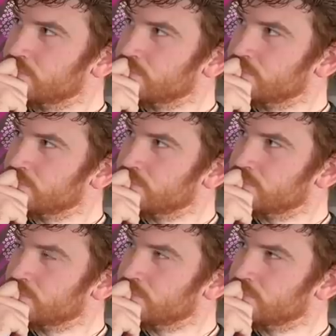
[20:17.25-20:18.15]

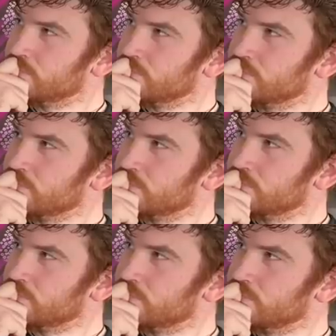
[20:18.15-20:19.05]

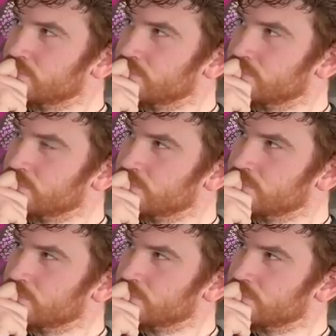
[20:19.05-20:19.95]

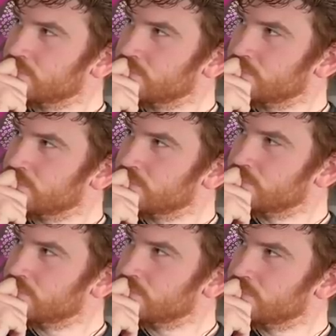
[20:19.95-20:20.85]

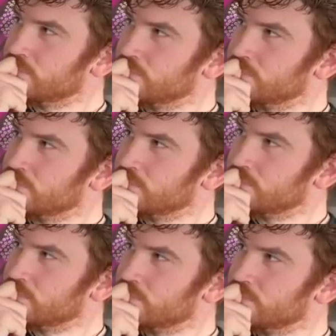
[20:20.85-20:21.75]

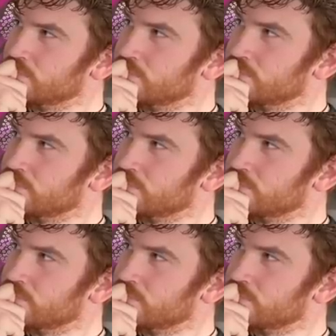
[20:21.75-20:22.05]
[no speech]